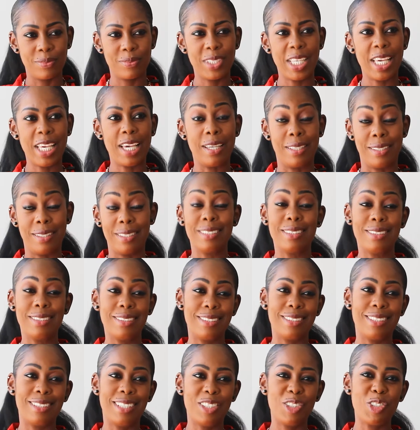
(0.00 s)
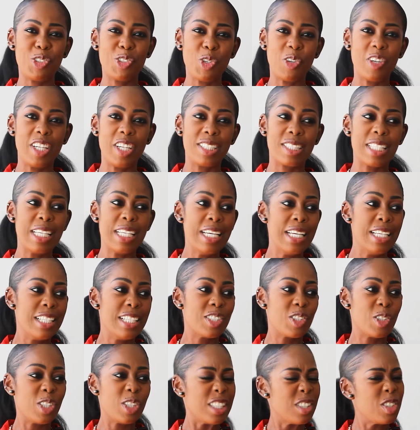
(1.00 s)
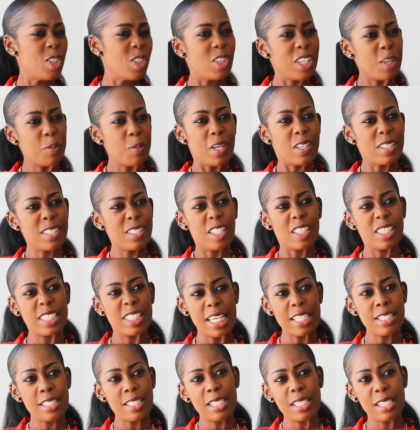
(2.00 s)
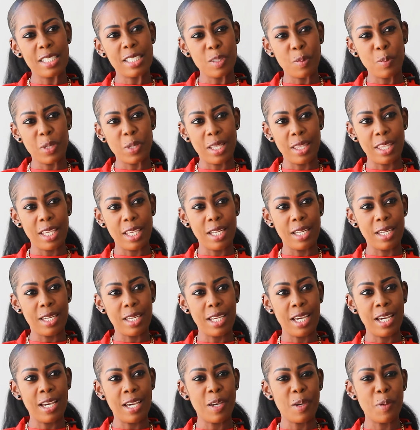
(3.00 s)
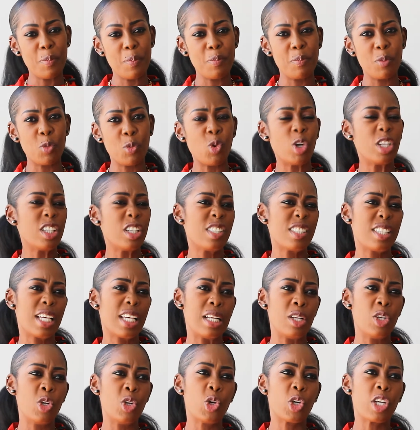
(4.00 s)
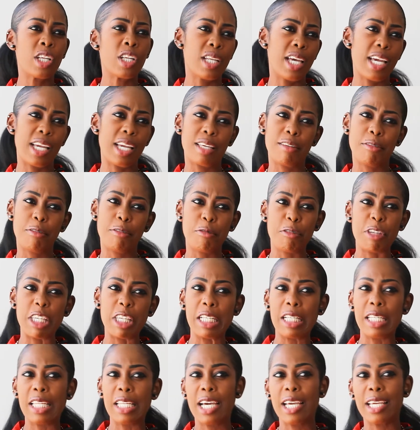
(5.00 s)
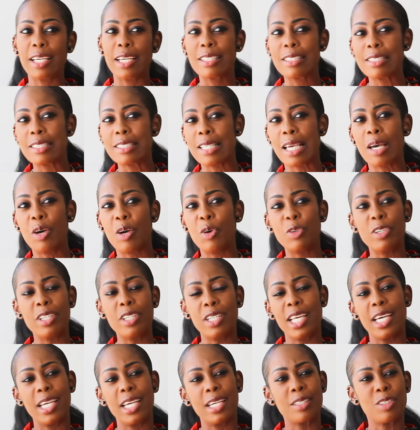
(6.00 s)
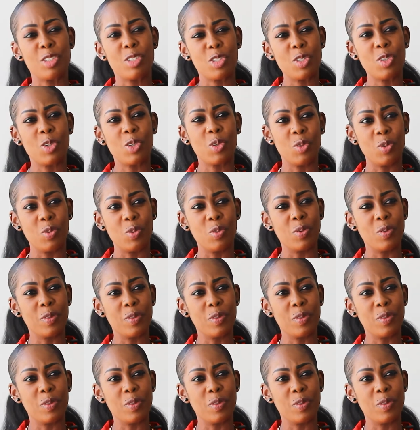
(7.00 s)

Yeah, it sure is. So let's talk about success a little bit then. What does that look like, feel like, sound like to you?